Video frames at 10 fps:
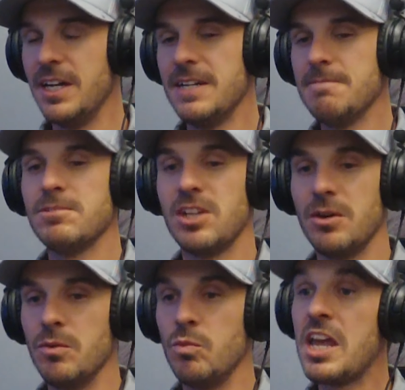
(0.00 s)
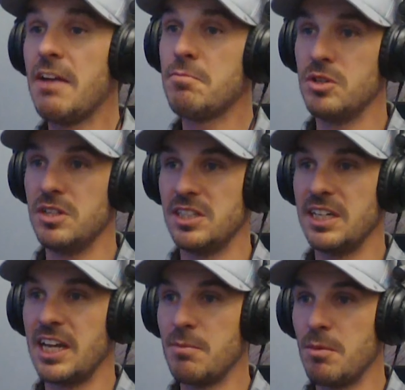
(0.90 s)
So we have put this in the
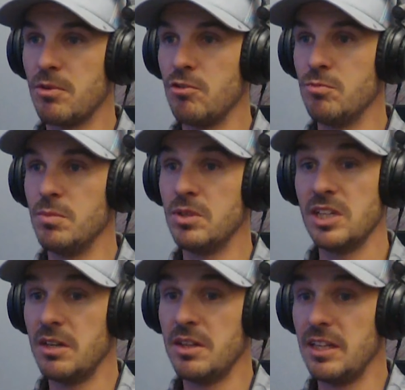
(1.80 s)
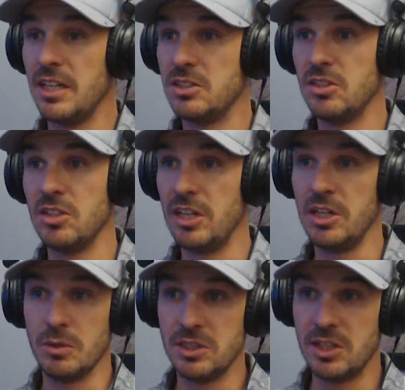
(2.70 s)
game improvement because I think that's certainly who
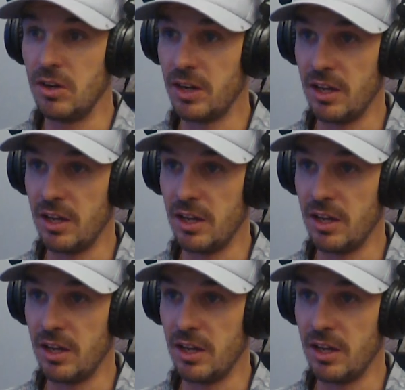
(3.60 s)
it's targeting.